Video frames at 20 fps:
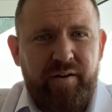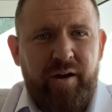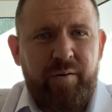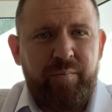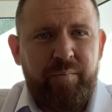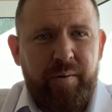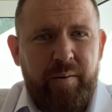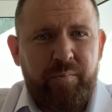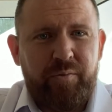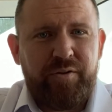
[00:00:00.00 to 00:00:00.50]
I
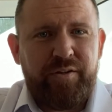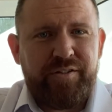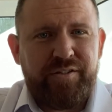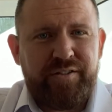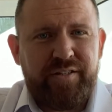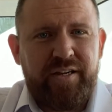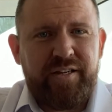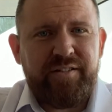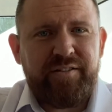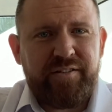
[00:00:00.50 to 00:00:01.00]
remember these
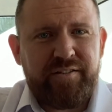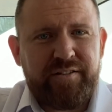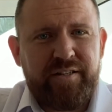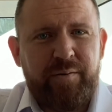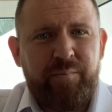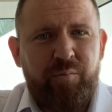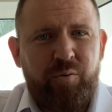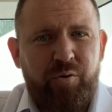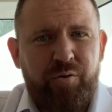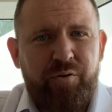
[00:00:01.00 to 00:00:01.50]
days. Let's
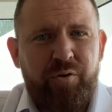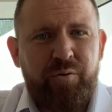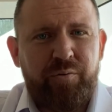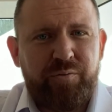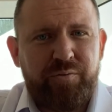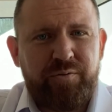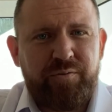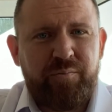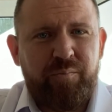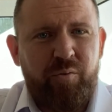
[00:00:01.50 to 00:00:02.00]
get more of
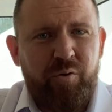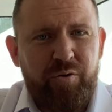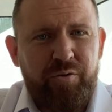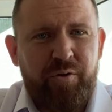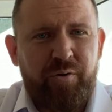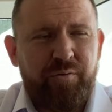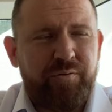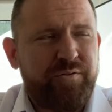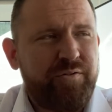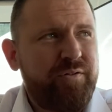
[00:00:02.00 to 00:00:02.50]
those, more of
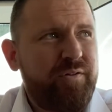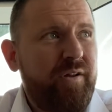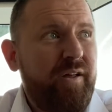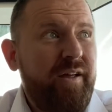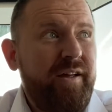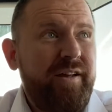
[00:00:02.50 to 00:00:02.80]
those.